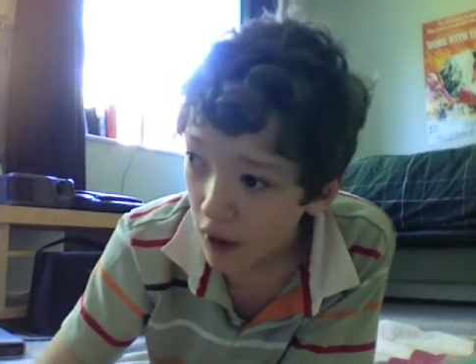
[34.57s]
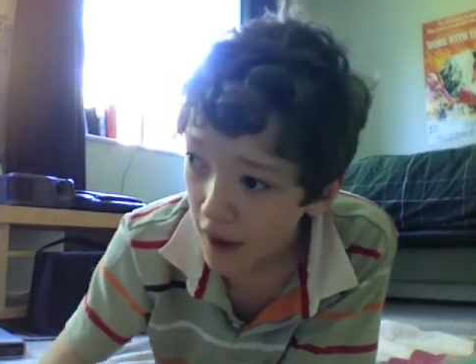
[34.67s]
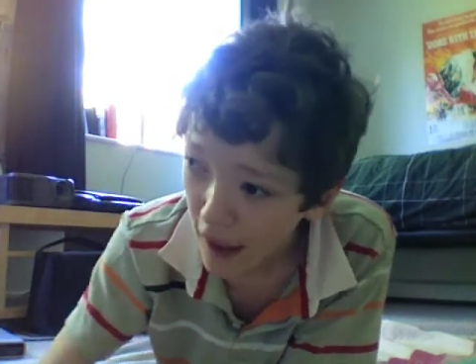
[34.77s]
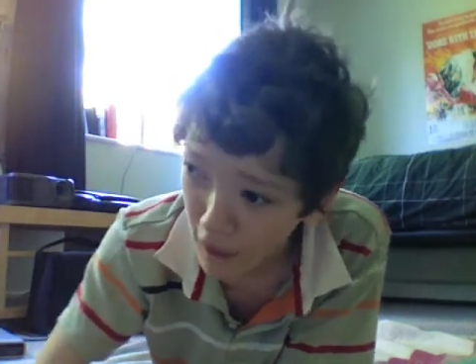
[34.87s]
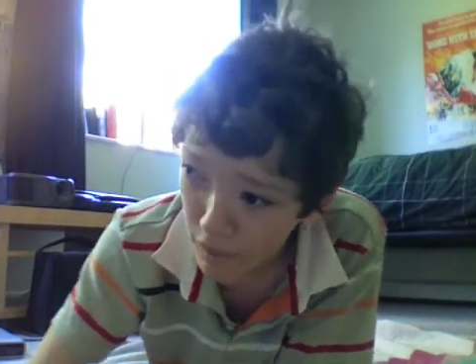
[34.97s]

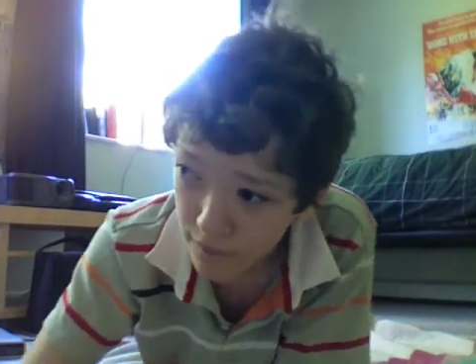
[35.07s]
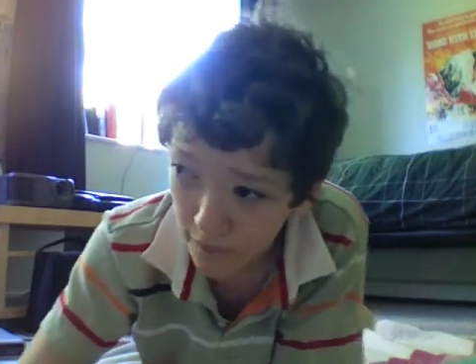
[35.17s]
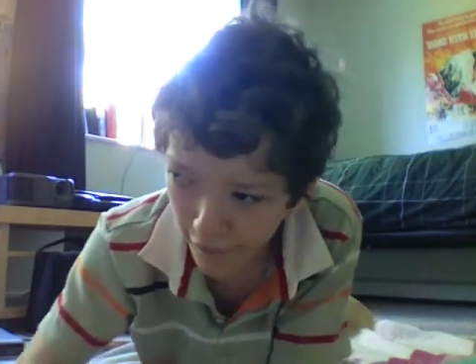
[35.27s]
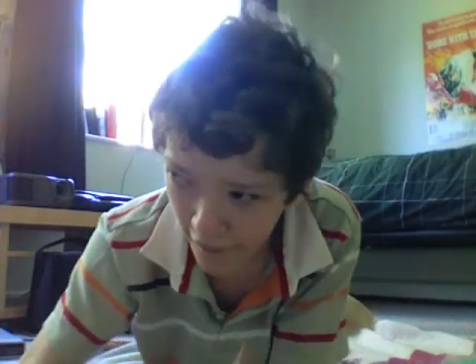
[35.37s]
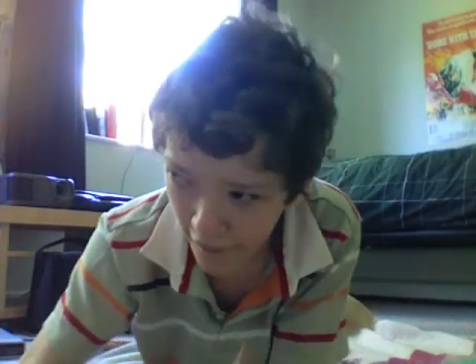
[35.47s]
Now,
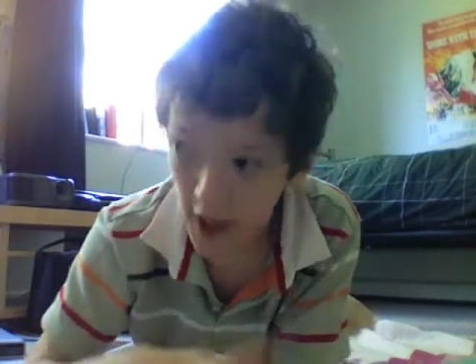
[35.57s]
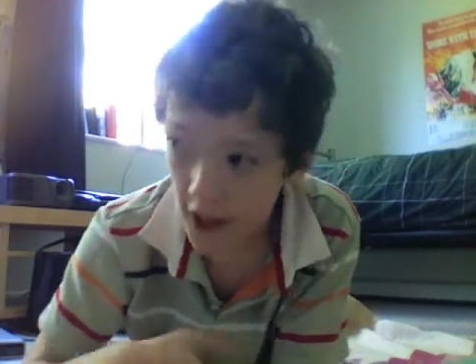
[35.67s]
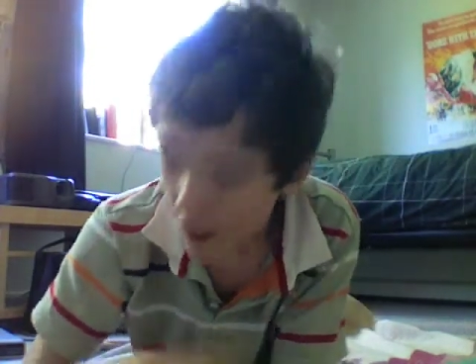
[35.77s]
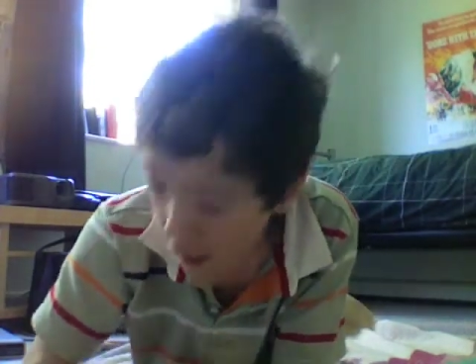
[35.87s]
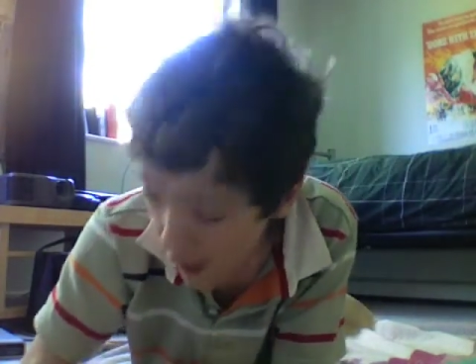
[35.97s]

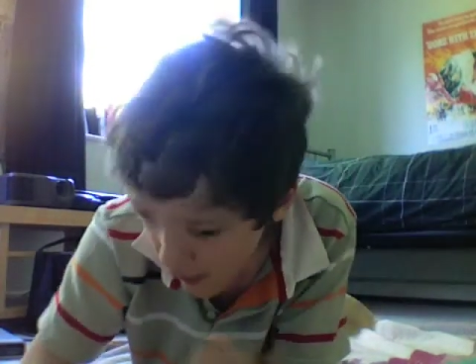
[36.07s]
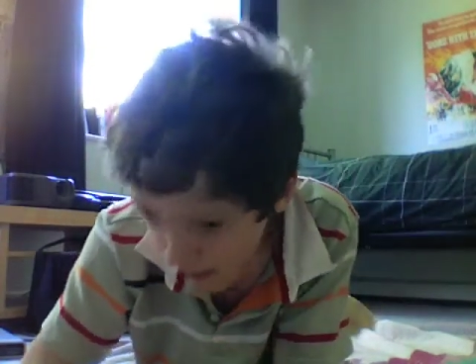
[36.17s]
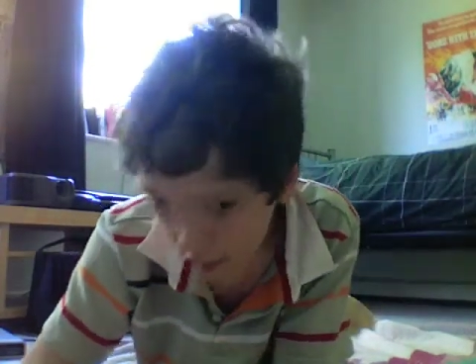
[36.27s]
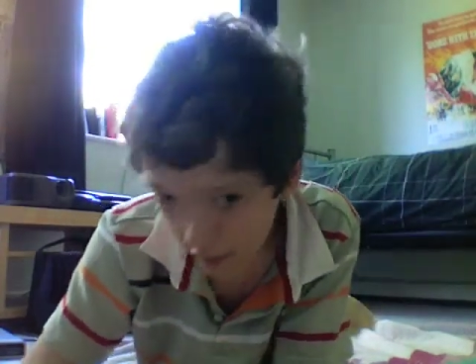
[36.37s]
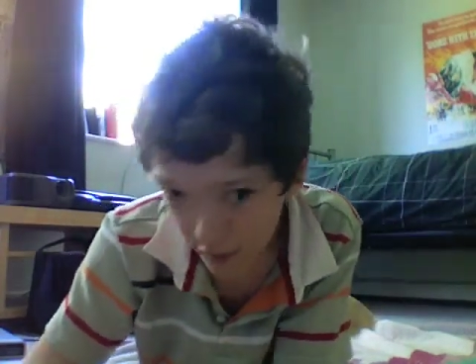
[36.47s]

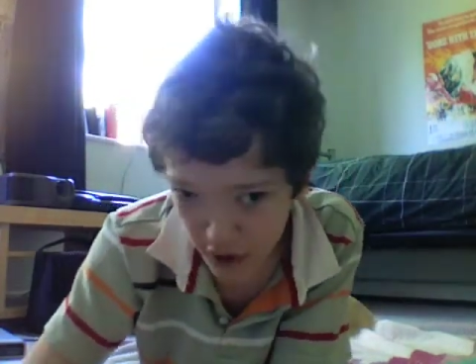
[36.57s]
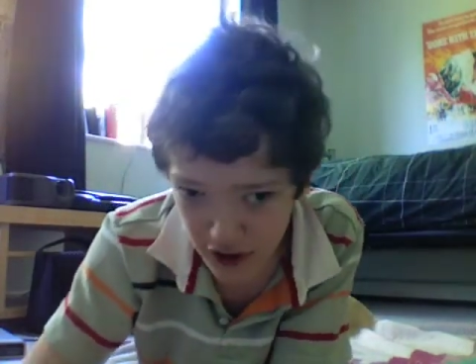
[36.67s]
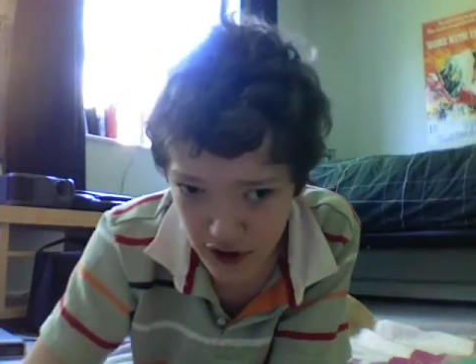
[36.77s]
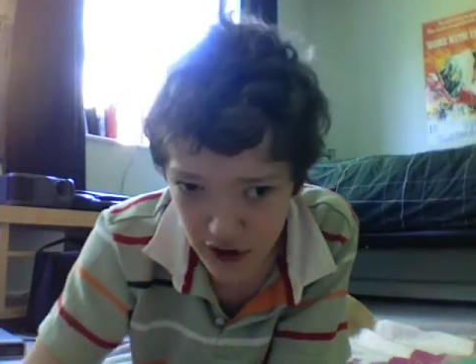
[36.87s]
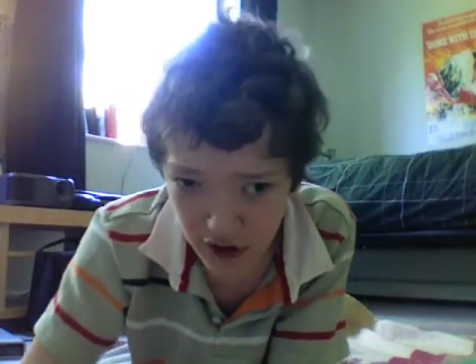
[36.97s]
there's